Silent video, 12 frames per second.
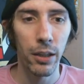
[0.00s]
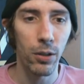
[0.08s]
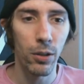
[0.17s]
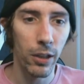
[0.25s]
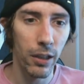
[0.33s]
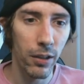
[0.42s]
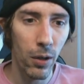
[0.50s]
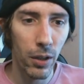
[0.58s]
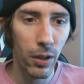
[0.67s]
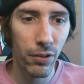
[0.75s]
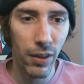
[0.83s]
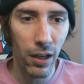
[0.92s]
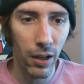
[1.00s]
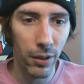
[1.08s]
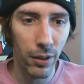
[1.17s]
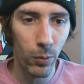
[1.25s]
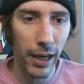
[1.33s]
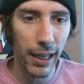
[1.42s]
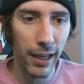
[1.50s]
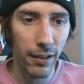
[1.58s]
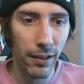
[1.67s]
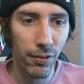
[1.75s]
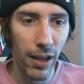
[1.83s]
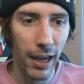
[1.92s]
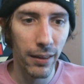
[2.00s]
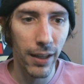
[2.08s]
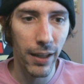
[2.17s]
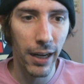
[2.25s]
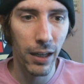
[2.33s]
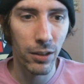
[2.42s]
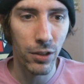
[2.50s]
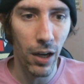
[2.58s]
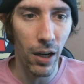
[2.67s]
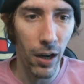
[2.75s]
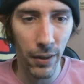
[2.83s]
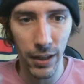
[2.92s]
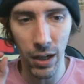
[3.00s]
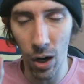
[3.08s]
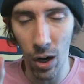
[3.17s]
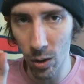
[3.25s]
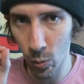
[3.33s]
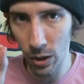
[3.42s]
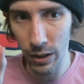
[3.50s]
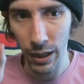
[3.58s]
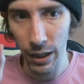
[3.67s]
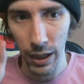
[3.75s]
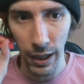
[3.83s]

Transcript: You're going to notice that on the right-hand side there on the artwork,